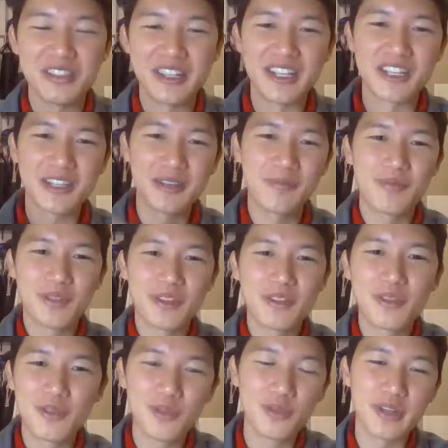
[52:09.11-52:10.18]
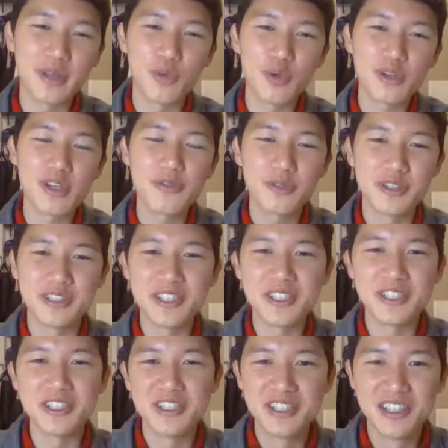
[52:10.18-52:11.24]
like what do you eat for
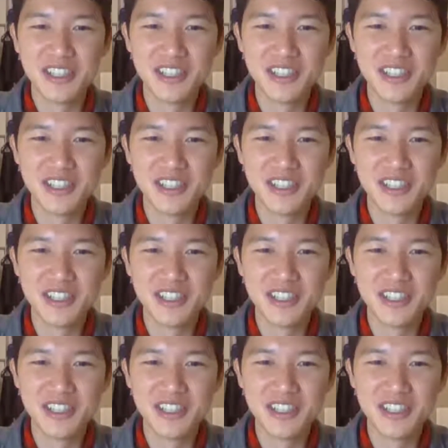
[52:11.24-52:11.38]
dinner?